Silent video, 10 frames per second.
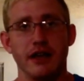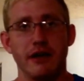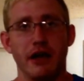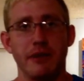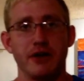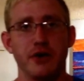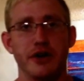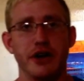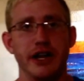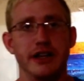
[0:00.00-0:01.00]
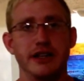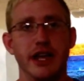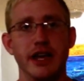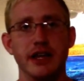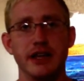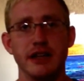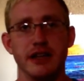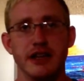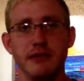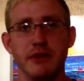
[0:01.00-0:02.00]
My Twitter is
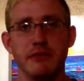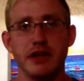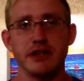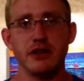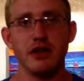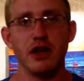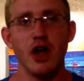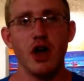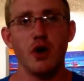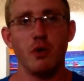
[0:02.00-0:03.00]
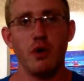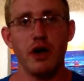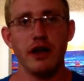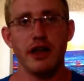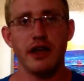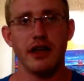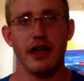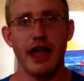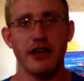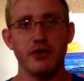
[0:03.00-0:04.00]
DemonMuscle1
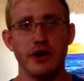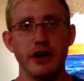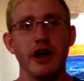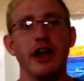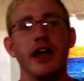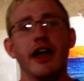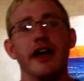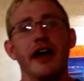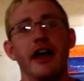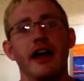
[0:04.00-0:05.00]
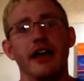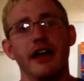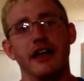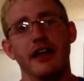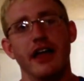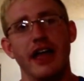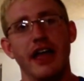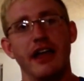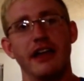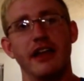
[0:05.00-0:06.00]
at Twitter,
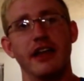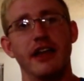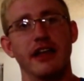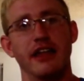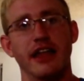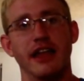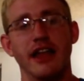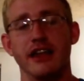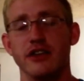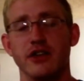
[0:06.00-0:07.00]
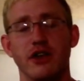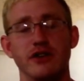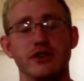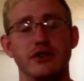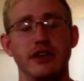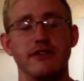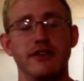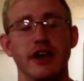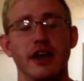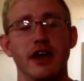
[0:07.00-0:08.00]
and you can also leave
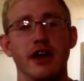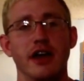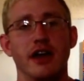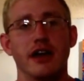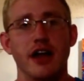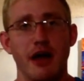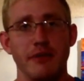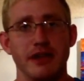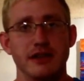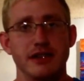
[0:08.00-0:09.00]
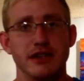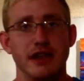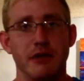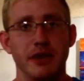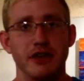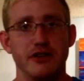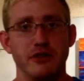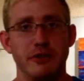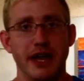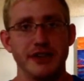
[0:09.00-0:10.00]
comments on my YouTube
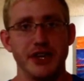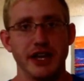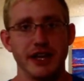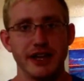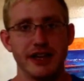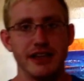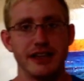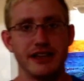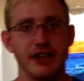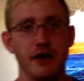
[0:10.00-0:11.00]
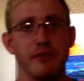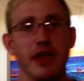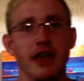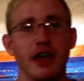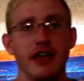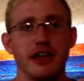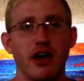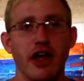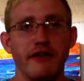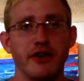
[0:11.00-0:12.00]
page. So y'all
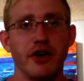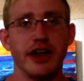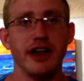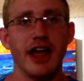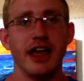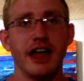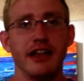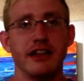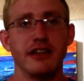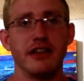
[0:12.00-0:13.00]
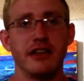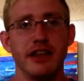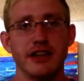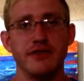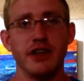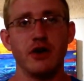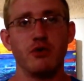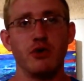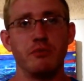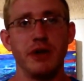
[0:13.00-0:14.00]
have a great night, and next video
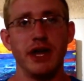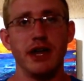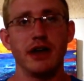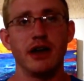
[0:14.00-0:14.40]
will be